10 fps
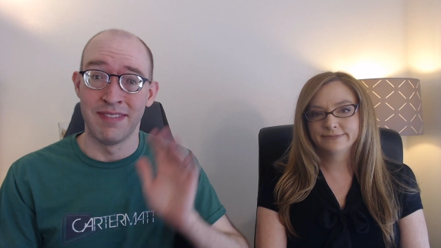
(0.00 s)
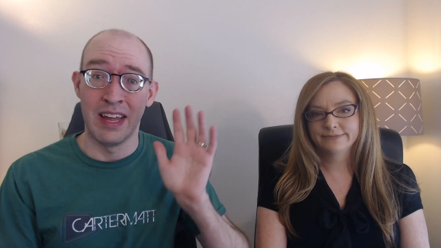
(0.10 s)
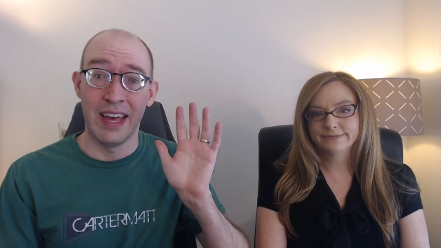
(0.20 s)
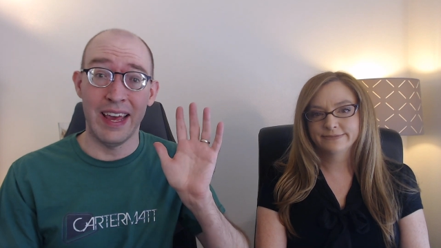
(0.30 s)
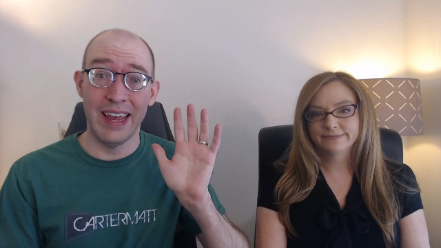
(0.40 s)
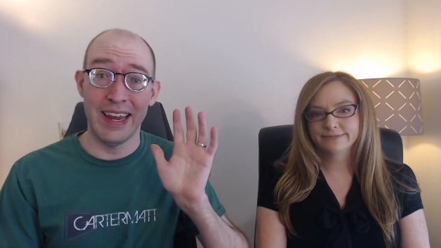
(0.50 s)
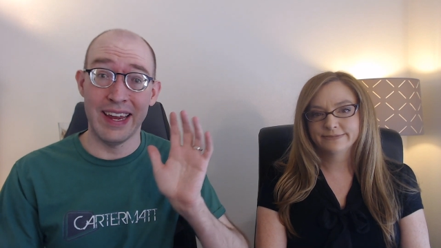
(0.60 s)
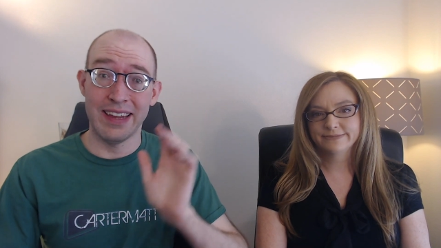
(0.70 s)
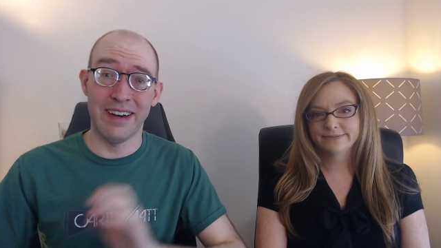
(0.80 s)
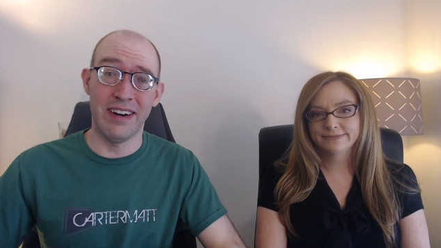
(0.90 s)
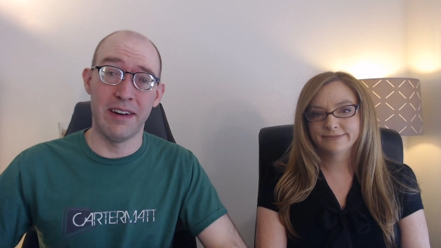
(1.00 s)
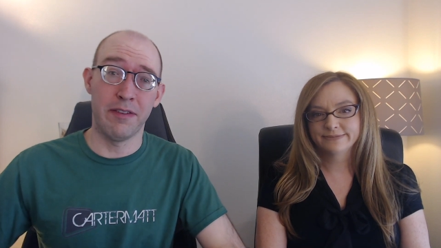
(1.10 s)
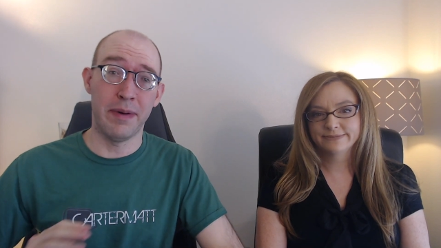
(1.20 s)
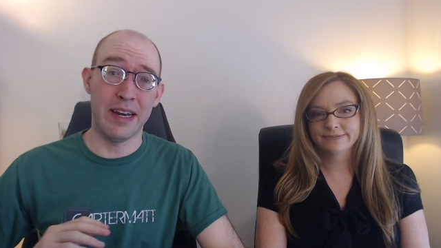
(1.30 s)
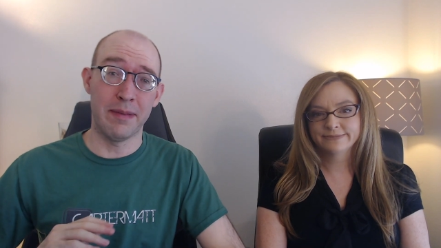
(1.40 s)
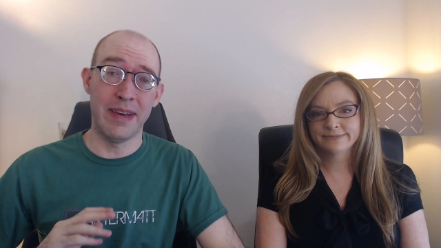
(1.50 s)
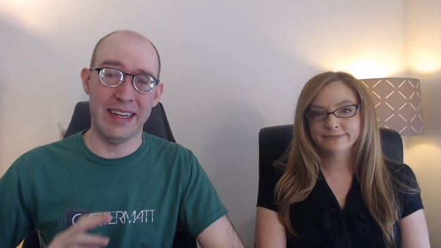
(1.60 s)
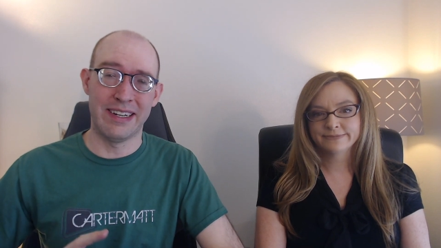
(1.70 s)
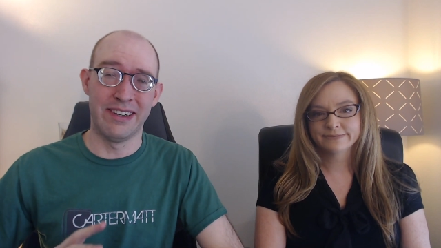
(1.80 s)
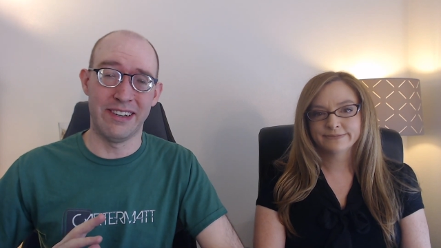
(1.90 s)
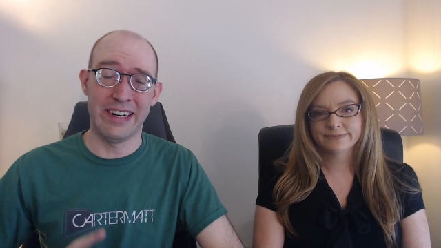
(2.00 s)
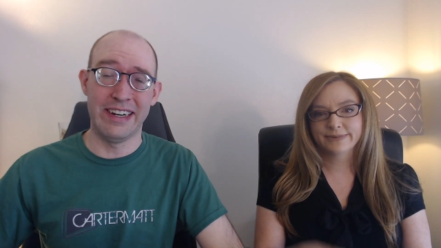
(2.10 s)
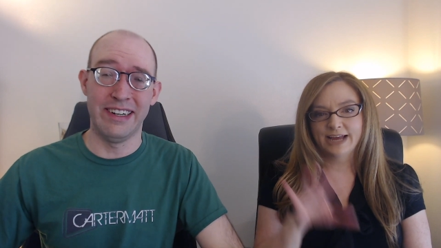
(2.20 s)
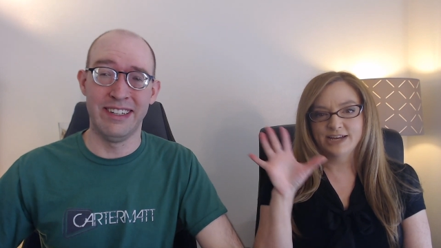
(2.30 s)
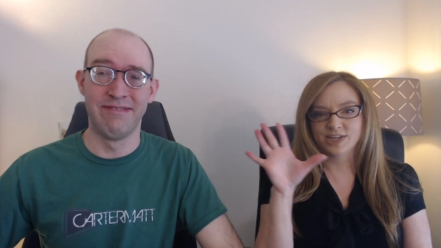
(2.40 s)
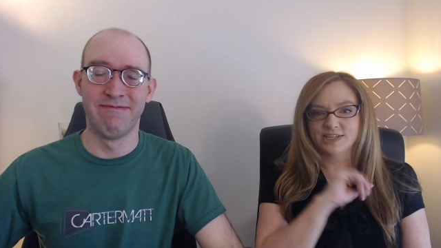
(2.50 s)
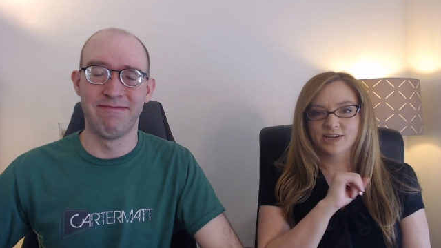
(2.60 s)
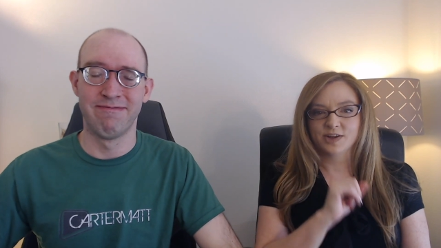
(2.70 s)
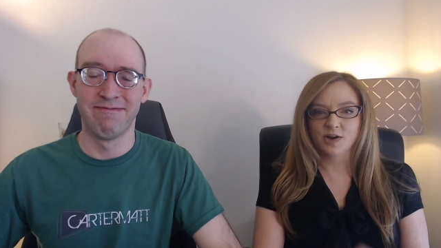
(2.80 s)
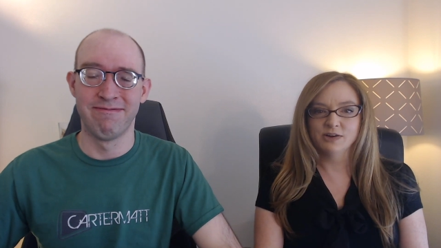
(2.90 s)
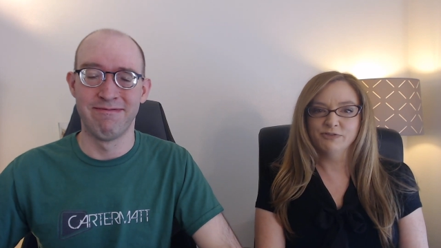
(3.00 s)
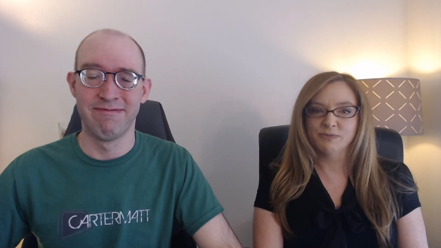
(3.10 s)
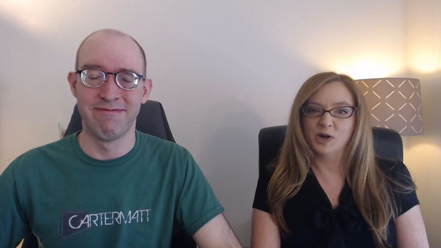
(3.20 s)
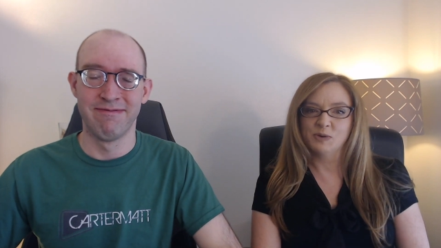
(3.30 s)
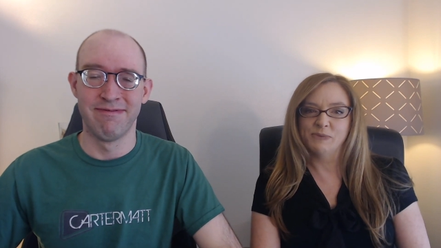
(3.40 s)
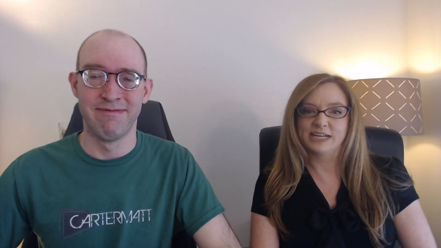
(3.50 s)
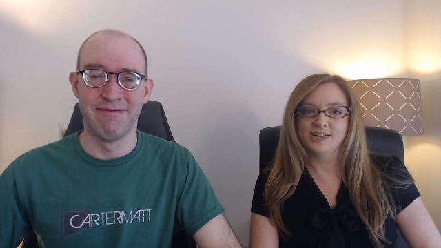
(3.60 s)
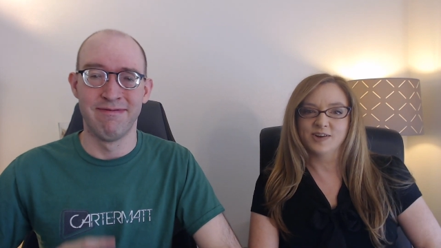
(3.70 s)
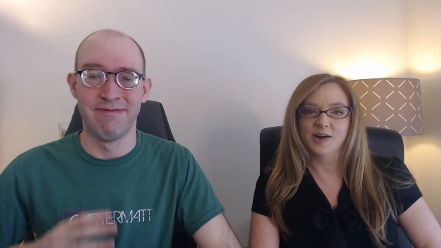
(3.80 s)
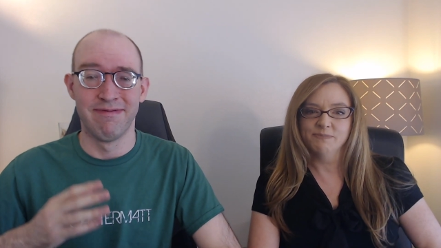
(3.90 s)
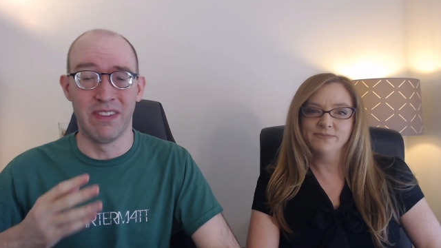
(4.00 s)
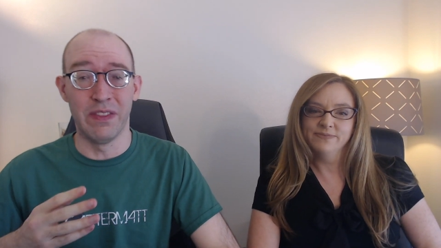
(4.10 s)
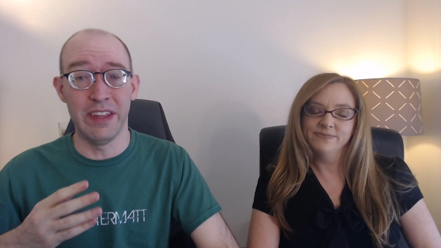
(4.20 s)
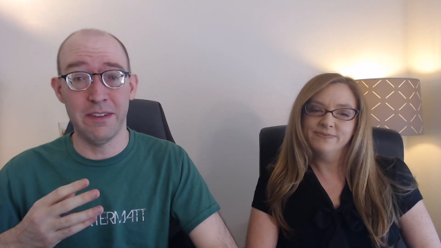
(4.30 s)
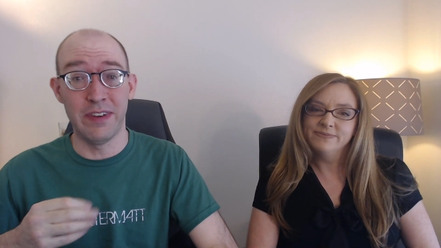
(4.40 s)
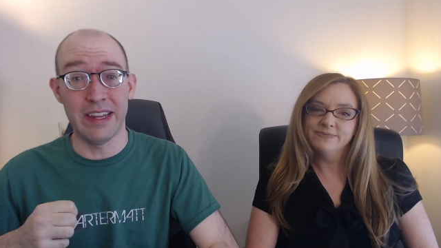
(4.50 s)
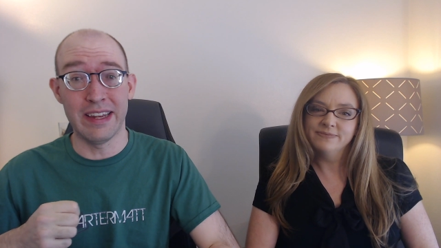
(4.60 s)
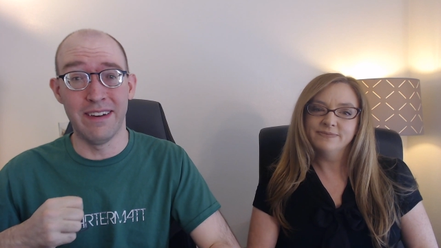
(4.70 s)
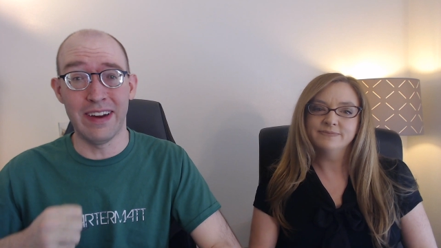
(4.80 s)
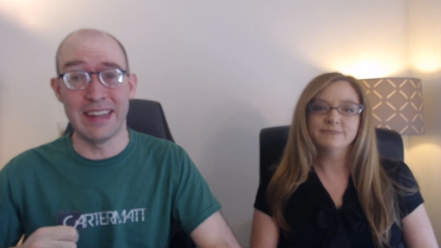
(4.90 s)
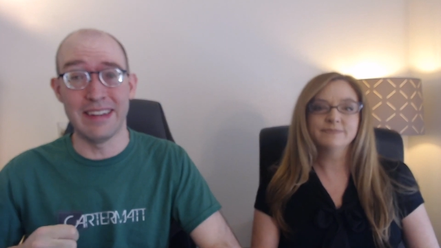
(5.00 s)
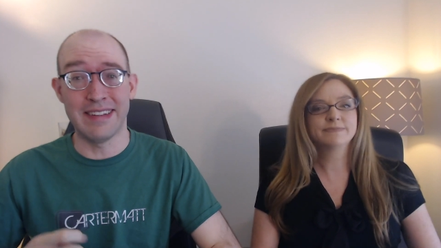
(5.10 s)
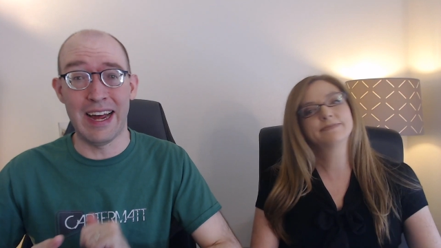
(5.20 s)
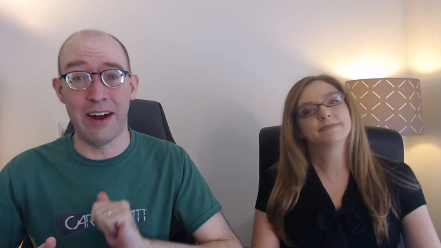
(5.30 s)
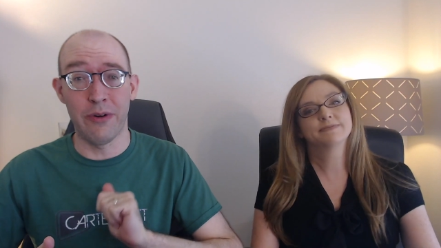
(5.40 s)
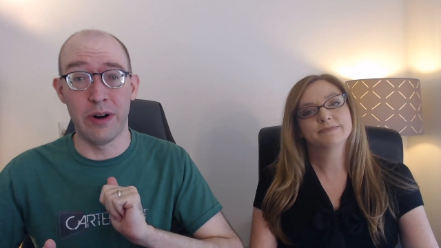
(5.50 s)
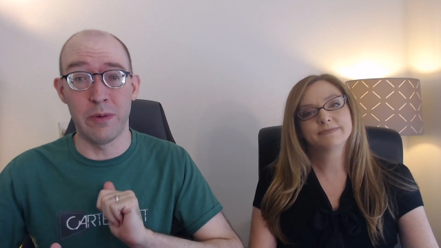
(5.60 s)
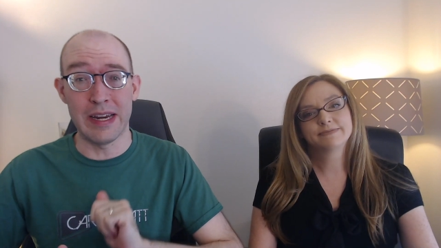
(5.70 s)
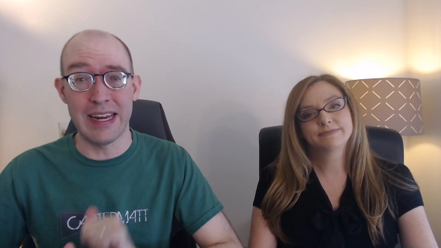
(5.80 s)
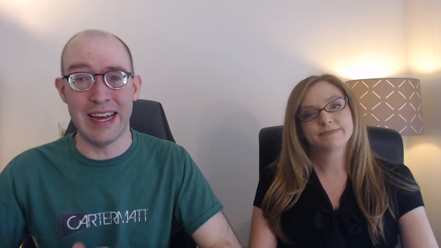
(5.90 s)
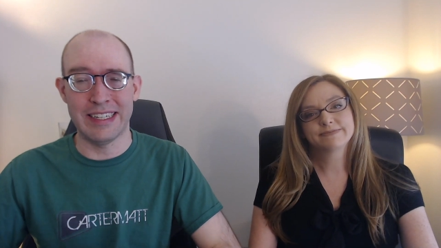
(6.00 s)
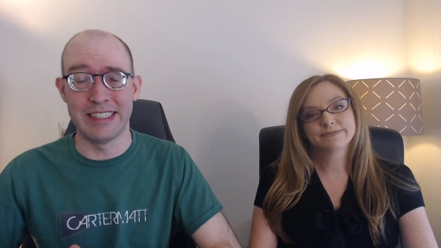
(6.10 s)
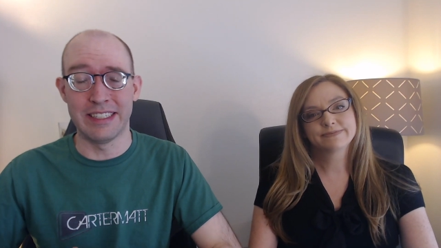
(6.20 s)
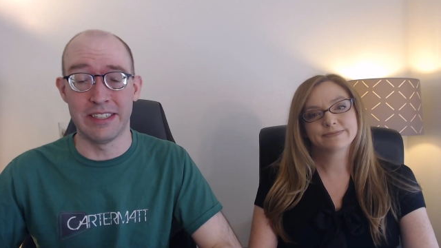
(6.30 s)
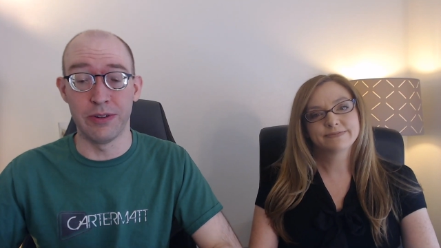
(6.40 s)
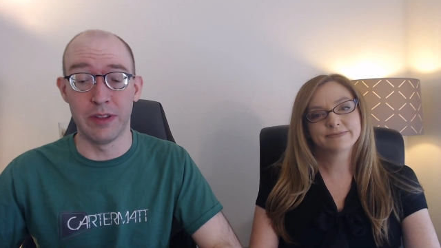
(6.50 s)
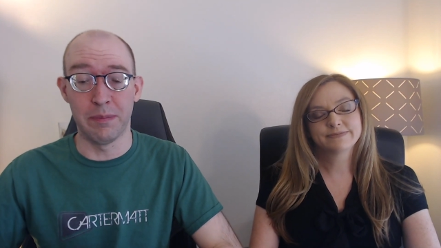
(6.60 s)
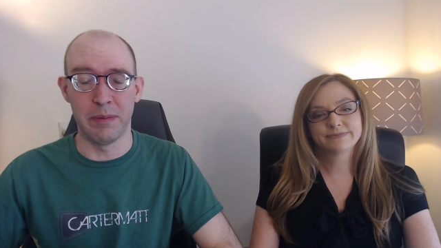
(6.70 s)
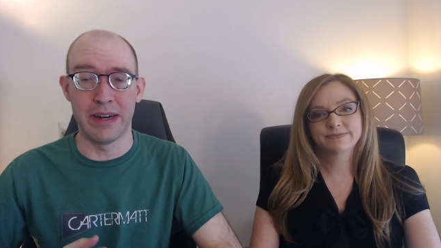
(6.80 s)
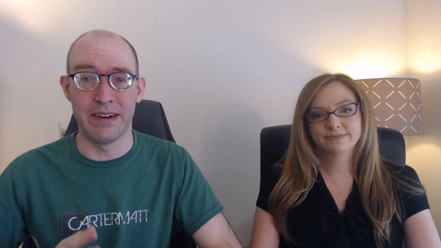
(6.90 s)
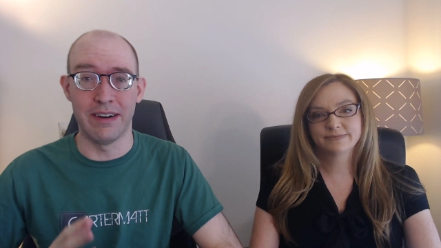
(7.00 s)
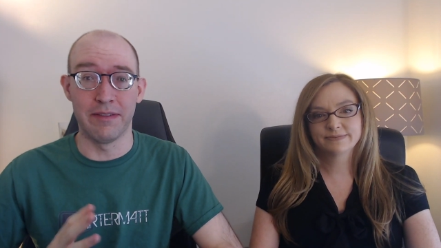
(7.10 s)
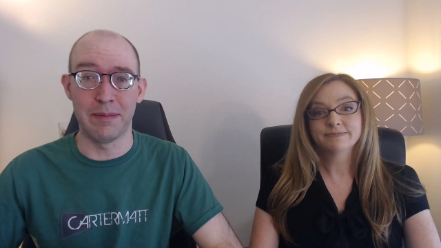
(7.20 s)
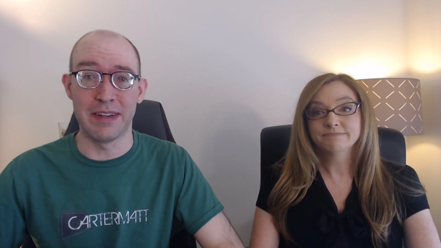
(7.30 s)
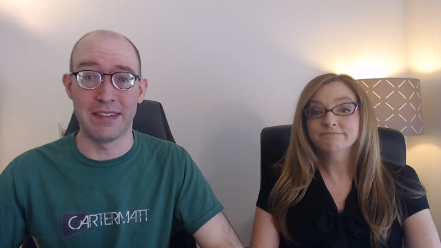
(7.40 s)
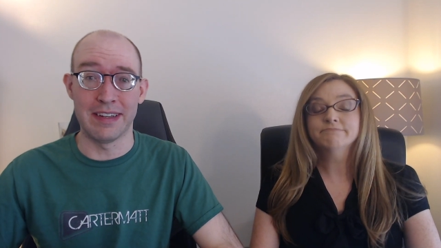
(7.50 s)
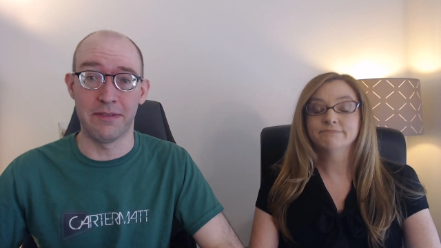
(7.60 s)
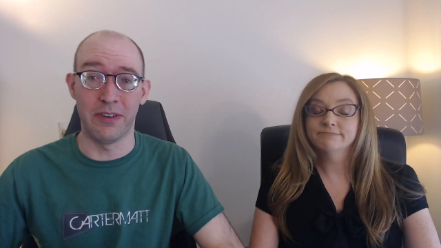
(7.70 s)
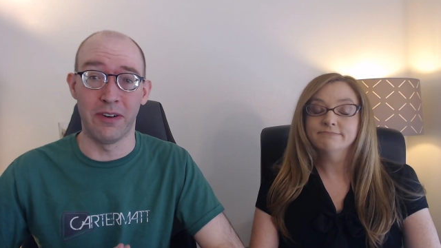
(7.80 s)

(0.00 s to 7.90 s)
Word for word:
Speaker 1: Hey there everybody, Matt Carter here.
Speaker 2: And Jessica Carter from CarterMatt.com.
Speaker 1: And this video is our reaction to the premiere of ABC's For